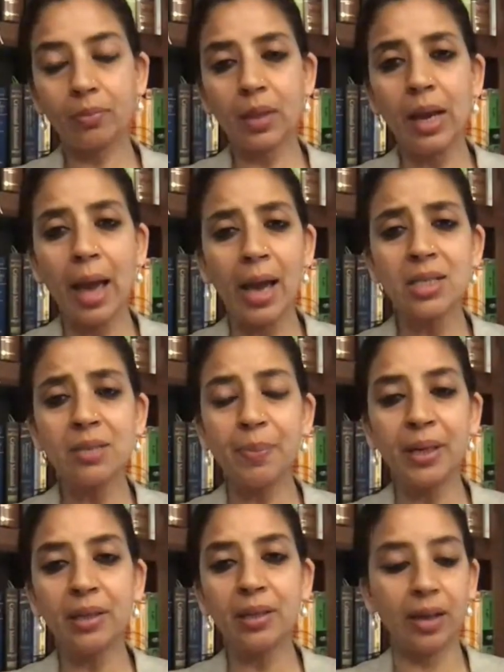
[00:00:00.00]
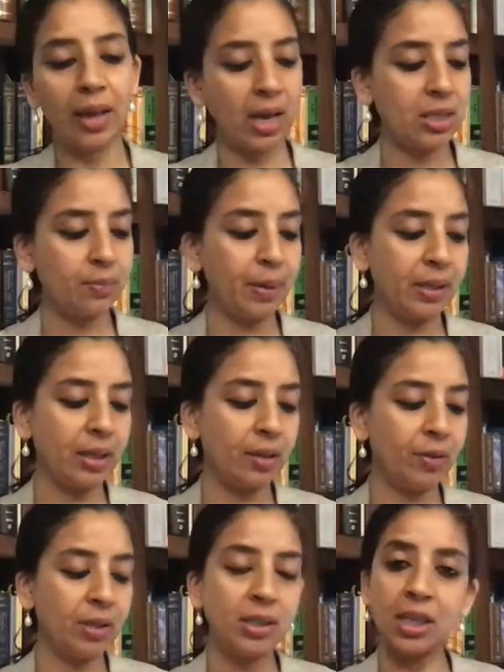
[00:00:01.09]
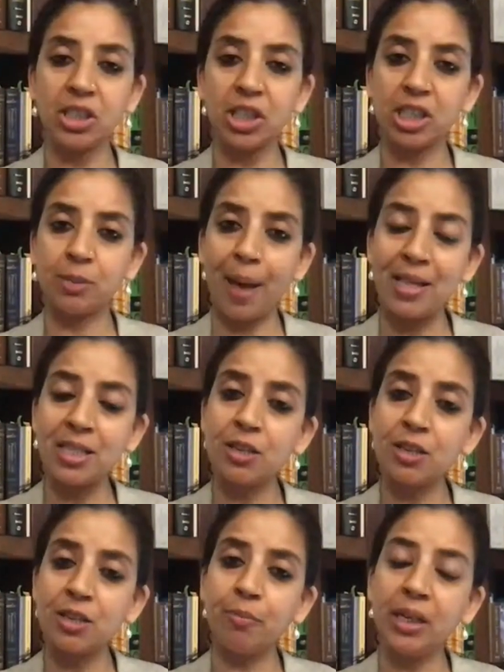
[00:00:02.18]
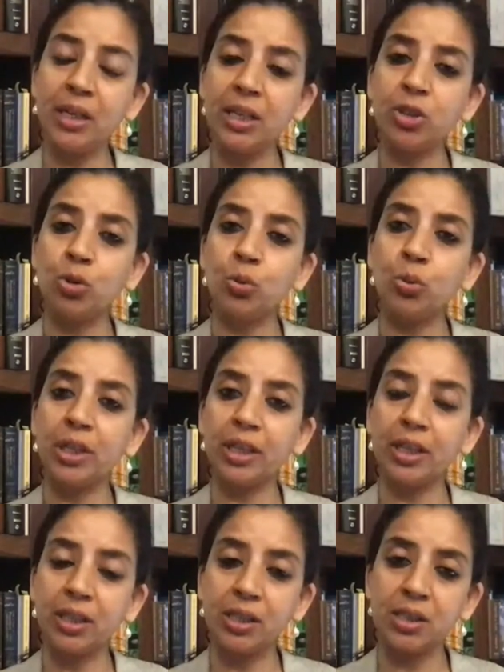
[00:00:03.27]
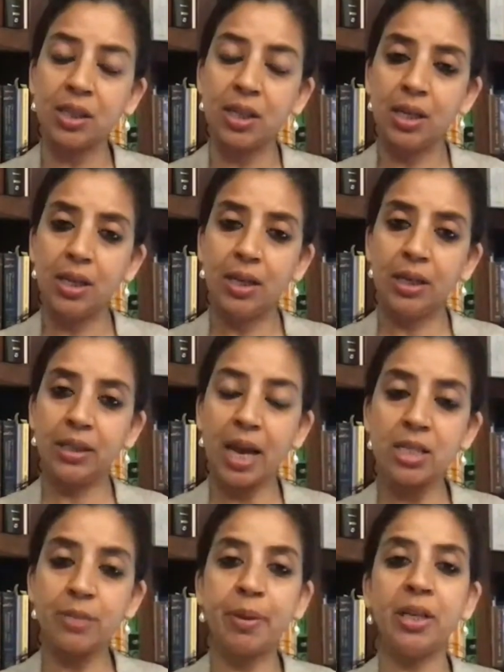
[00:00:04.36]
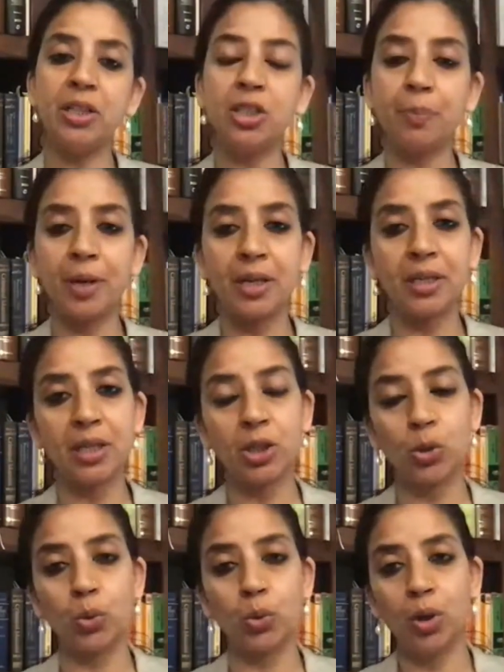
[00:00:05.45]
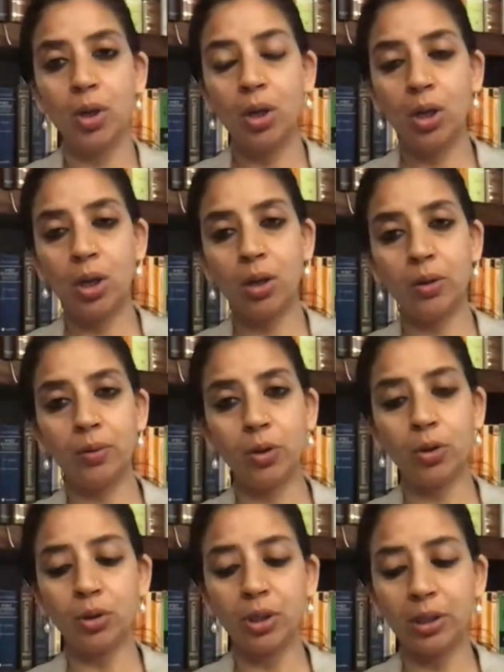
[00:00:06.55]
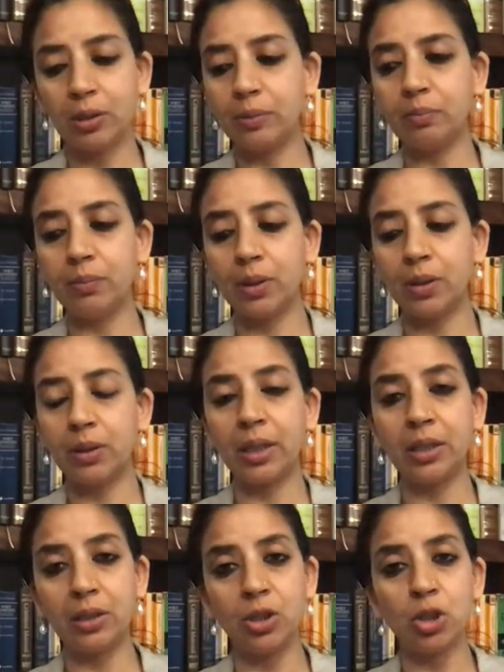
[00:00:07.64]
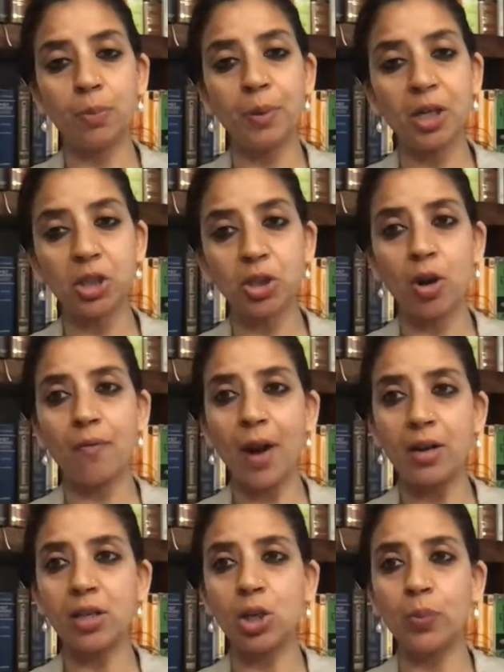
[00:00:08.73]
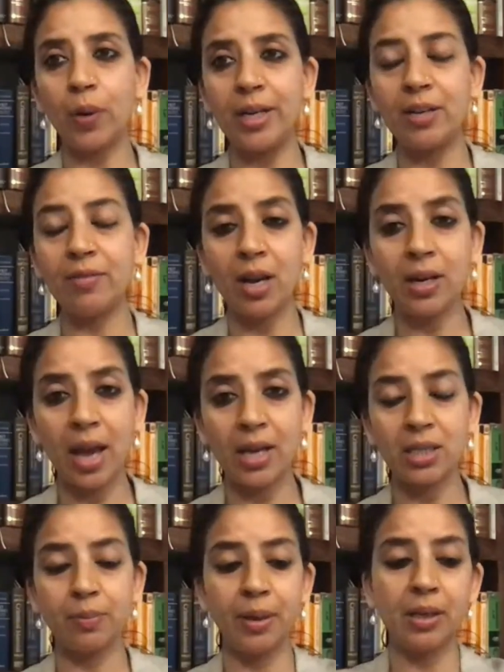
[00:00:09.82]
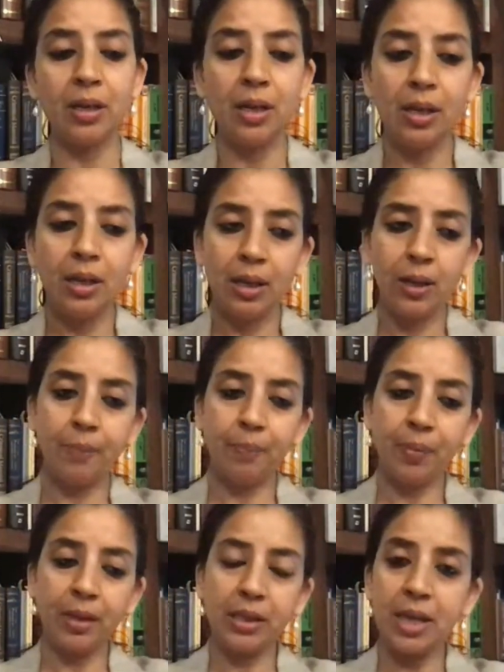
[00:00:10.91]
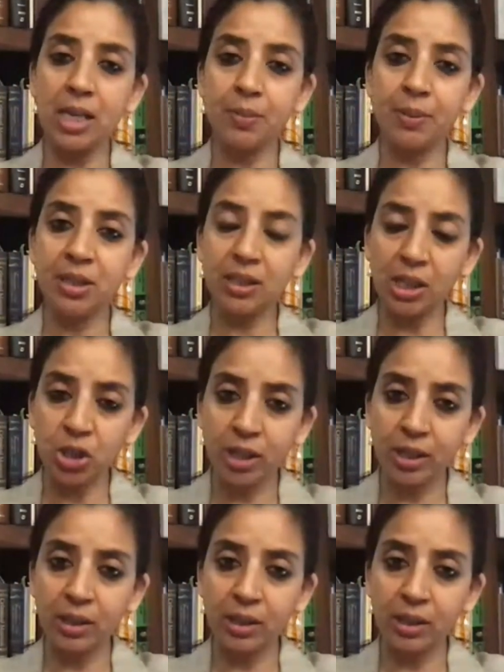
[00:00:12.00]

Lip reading: has been given such expansive meaning through the years. It has been interpreted to, the interpretation of Article 21 has been, it has been such an